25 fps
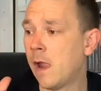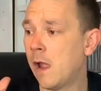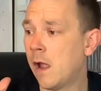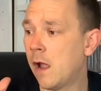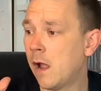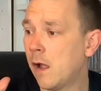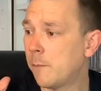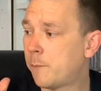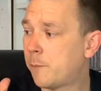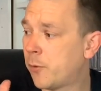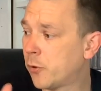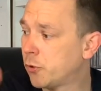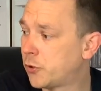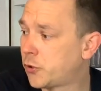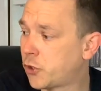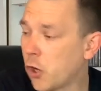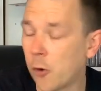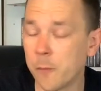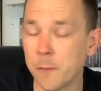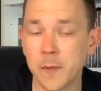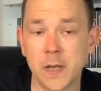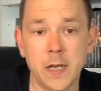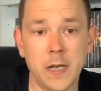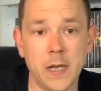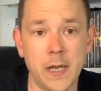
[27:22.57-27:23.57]

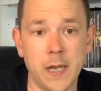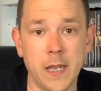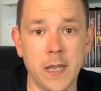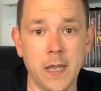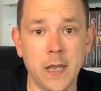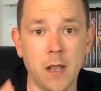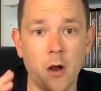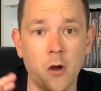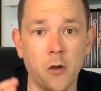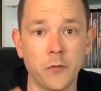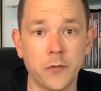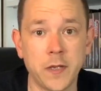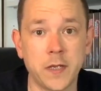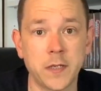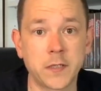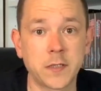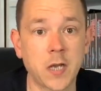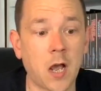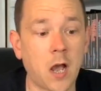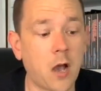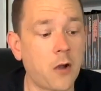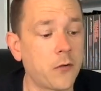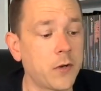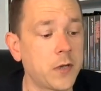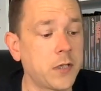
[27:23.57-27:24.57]
predominantly on the
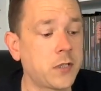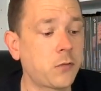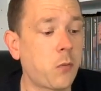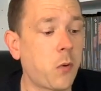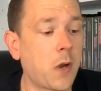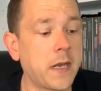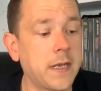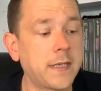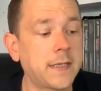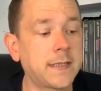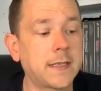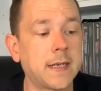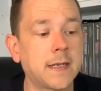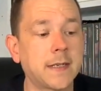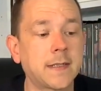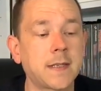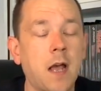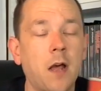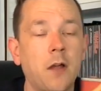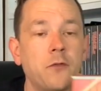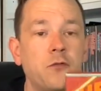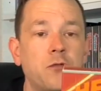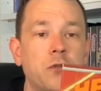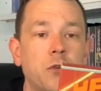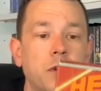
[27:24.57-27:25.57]
Atari
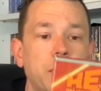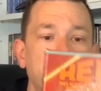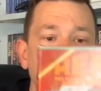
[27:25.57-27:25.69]
2600